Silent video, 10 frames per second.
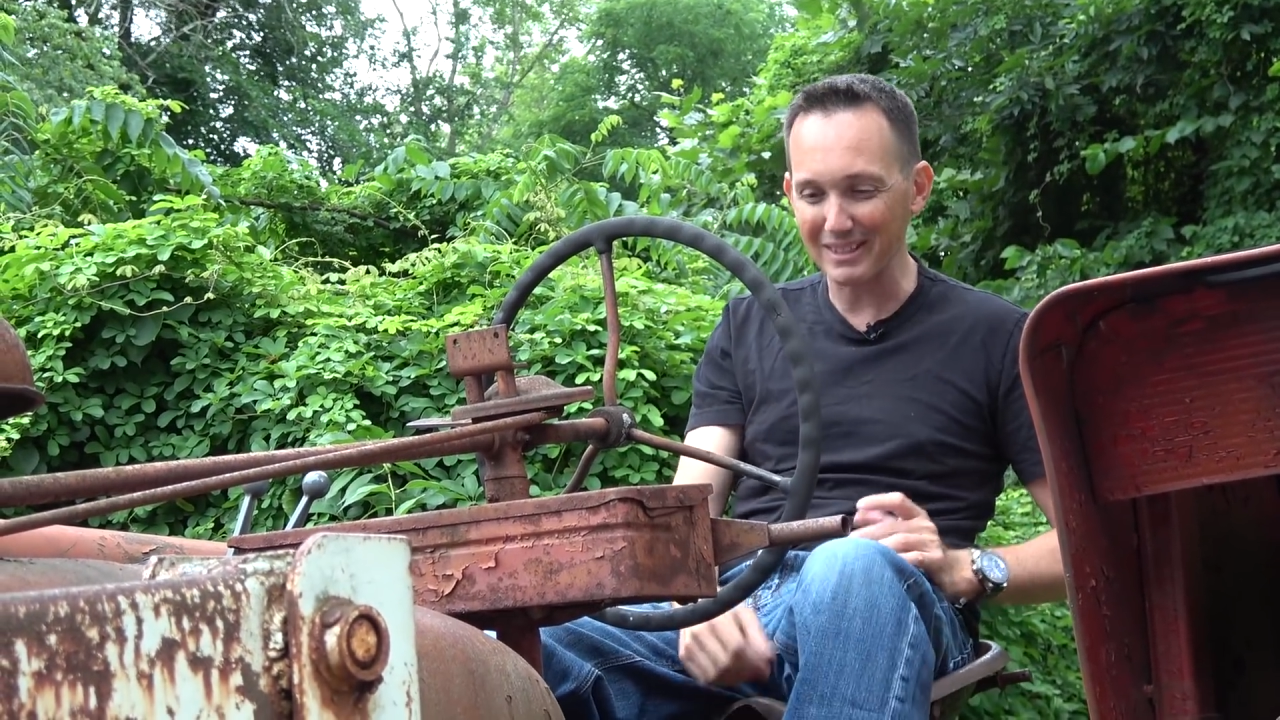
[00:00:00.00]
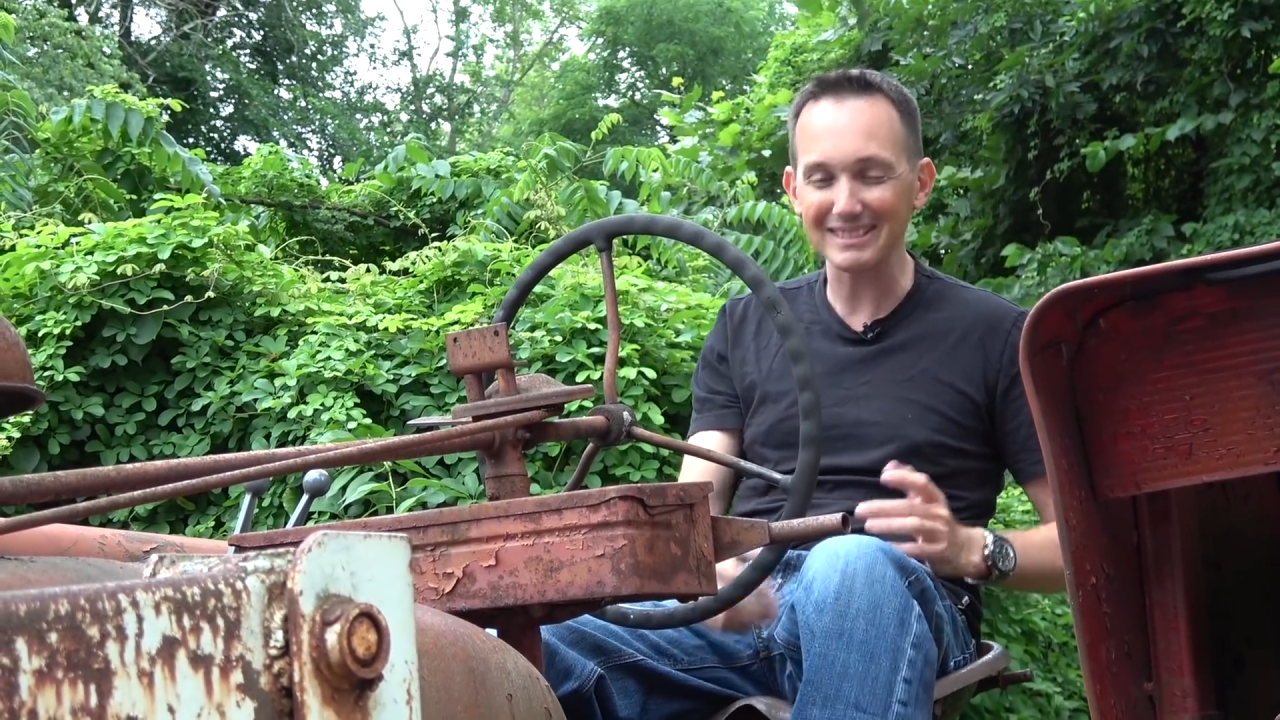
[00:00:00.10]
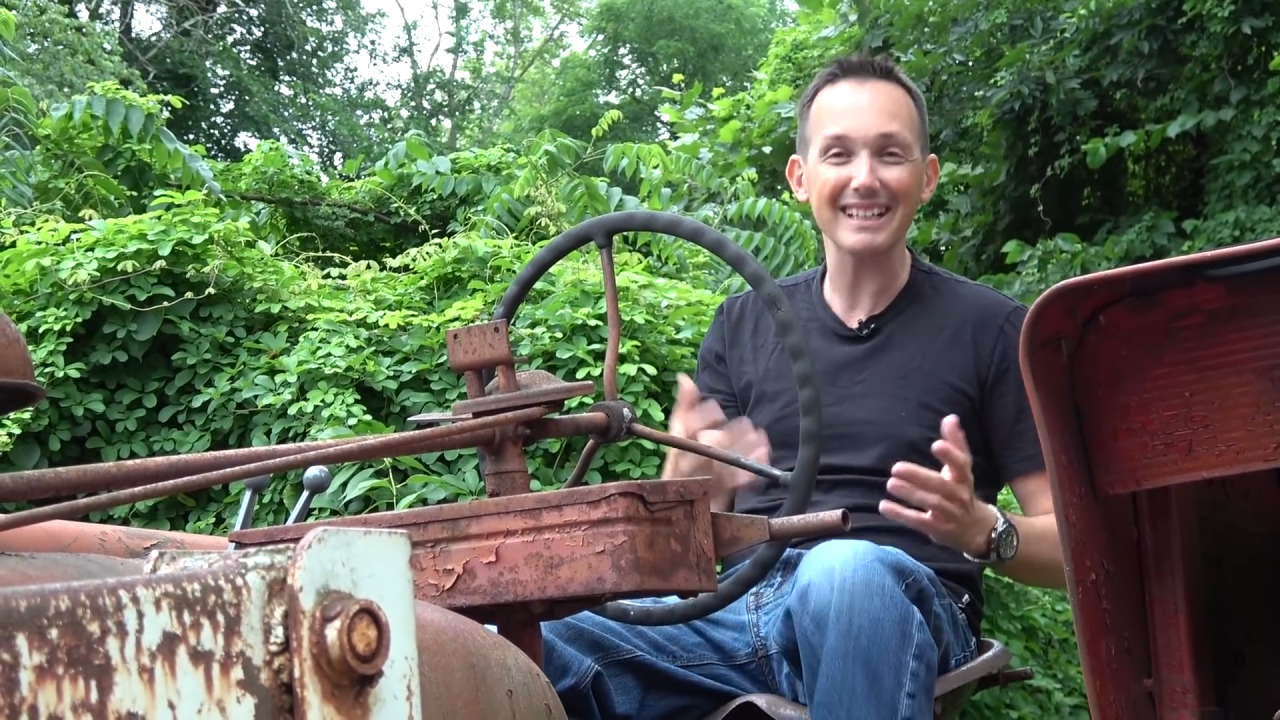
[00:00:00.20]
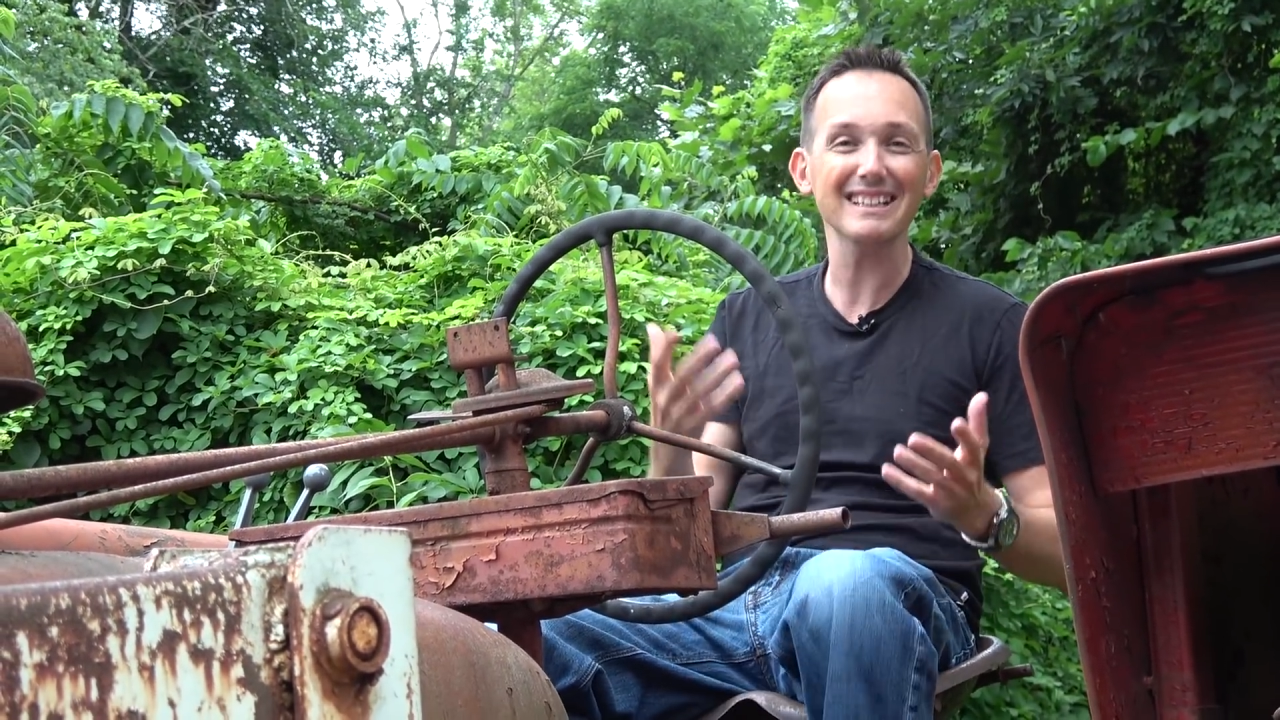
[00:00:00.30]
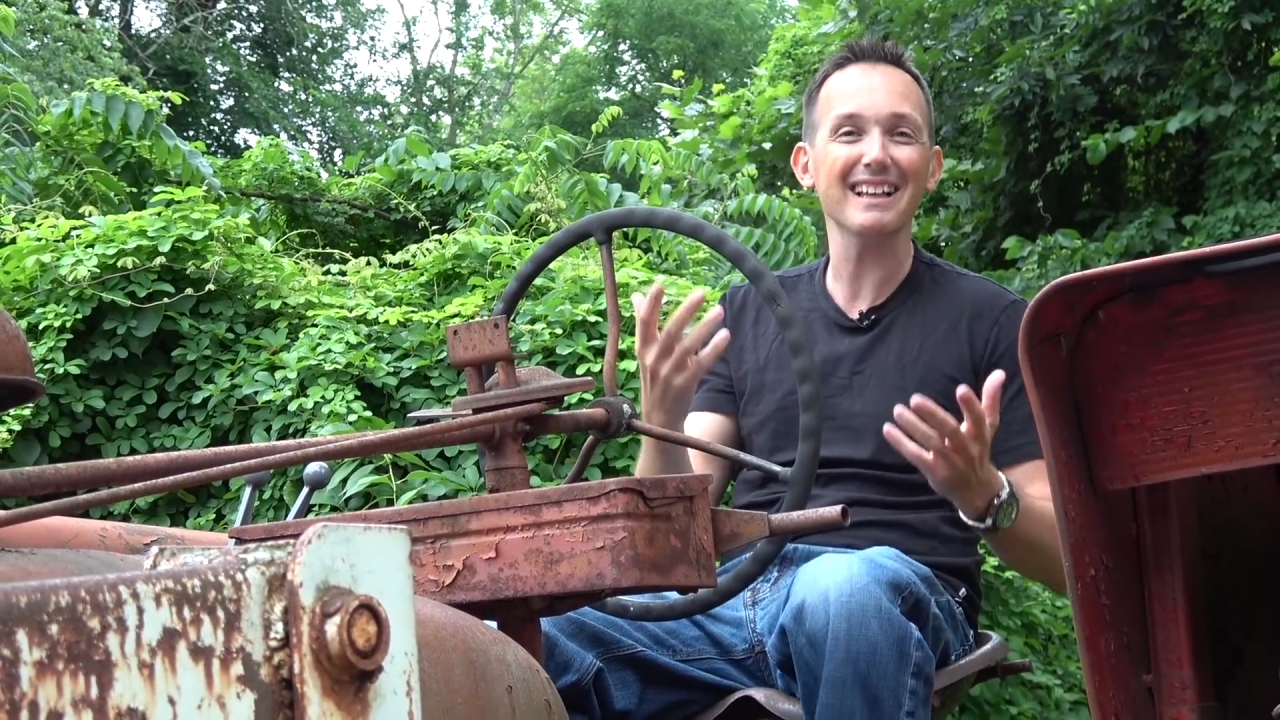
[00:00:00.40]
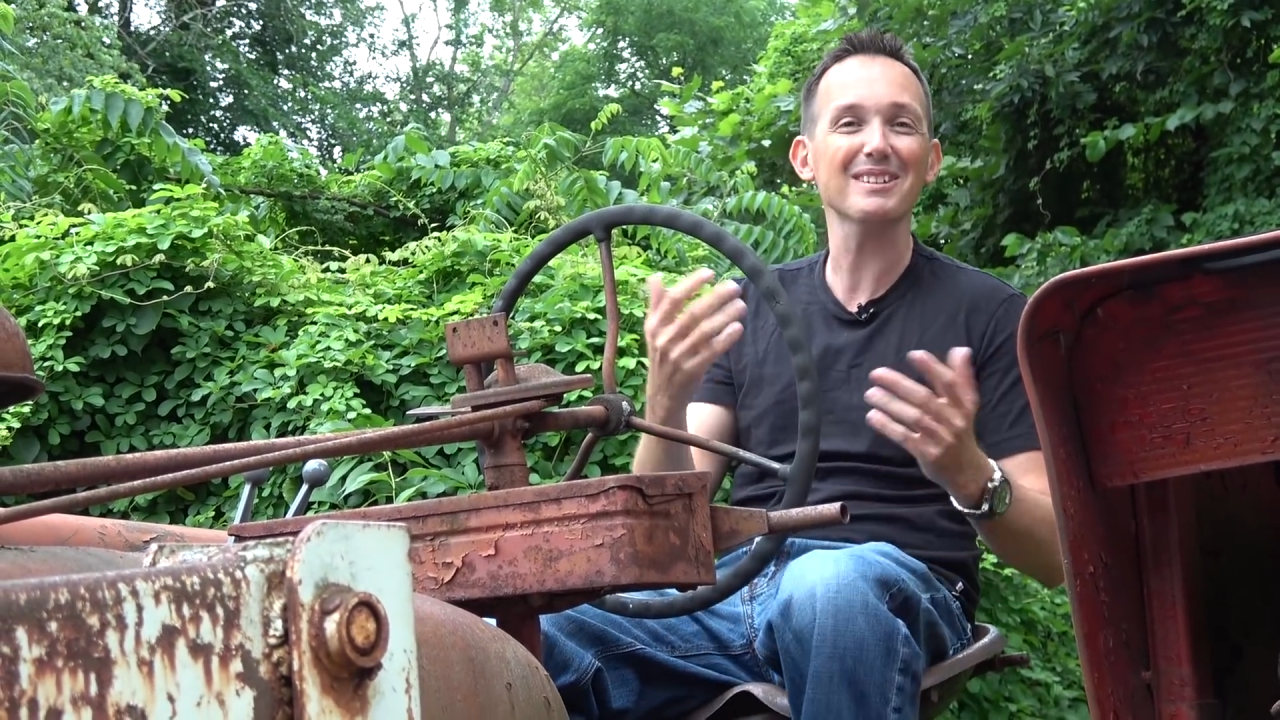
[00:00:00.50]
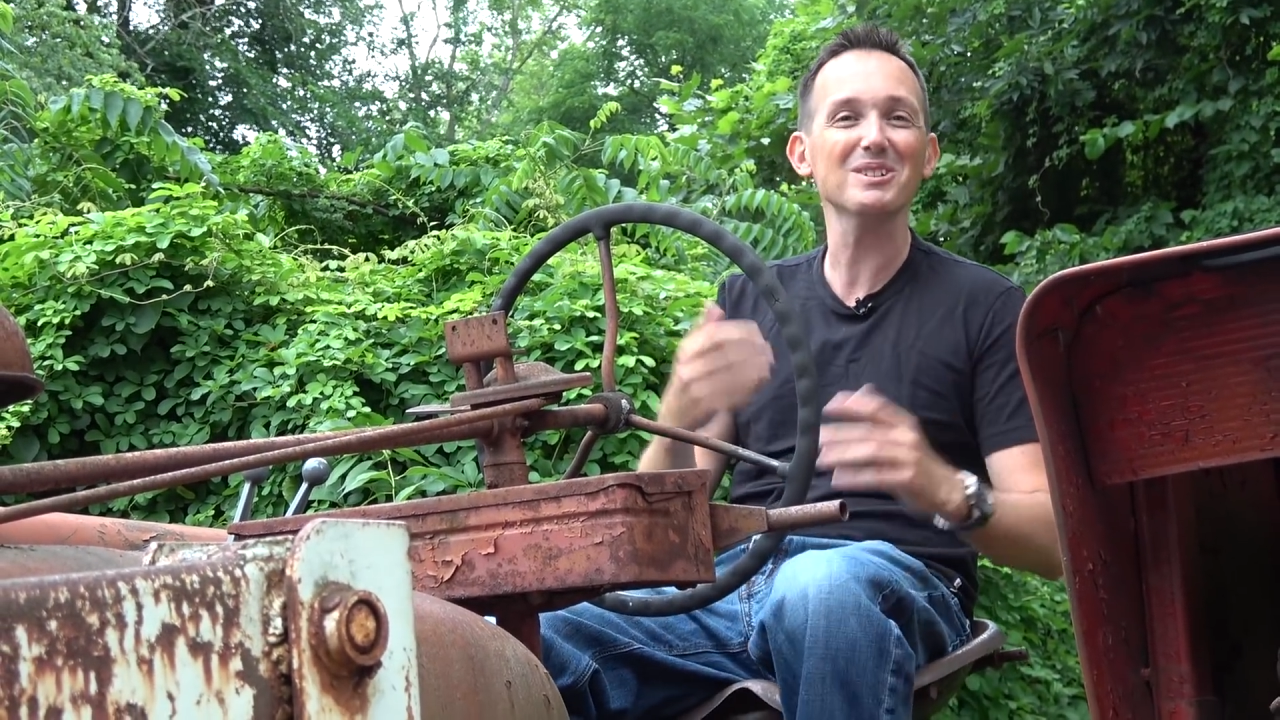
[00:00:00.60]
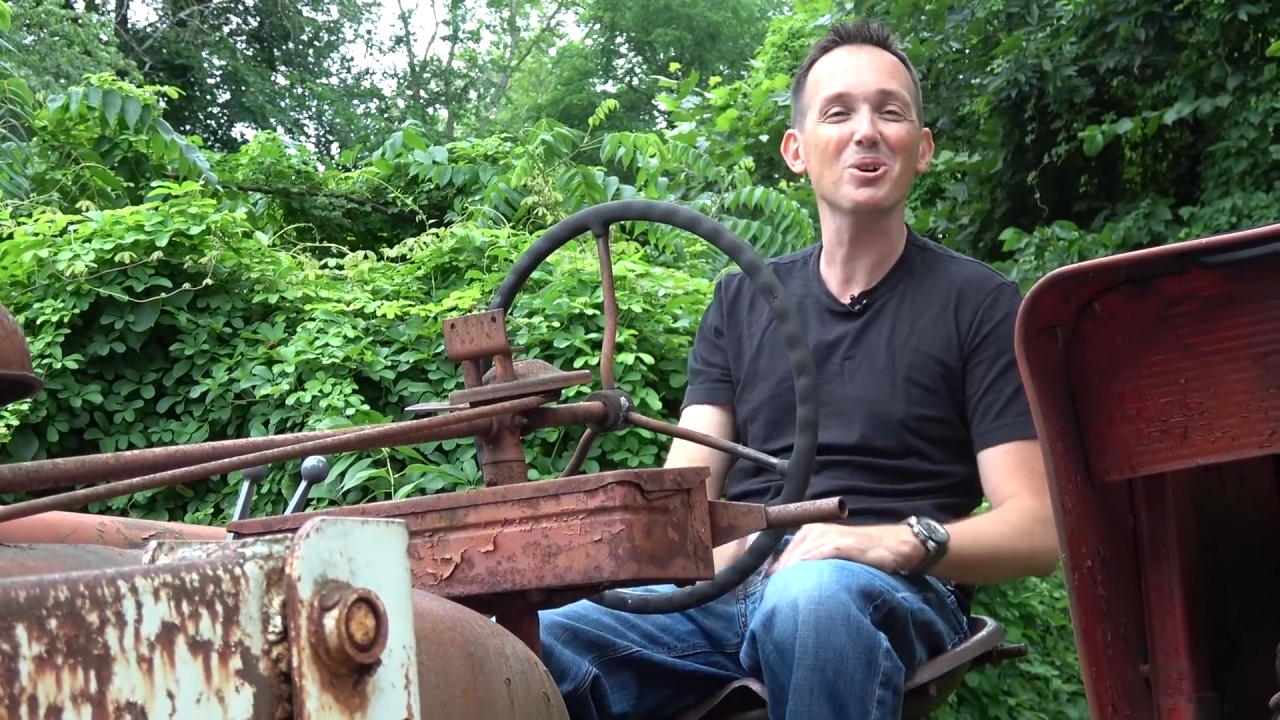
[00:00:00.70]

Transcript: it's like another